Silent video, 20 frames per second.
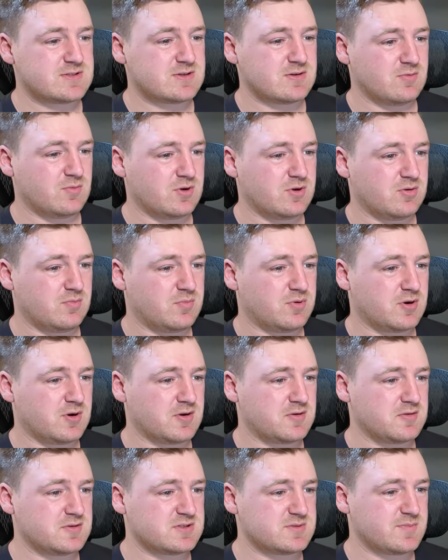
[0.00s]
So we'll go
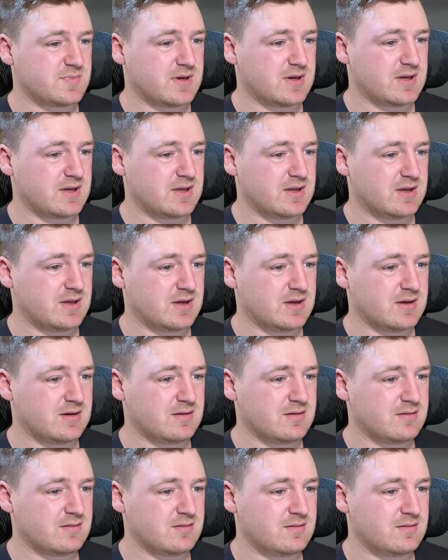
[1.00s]
Broncos by,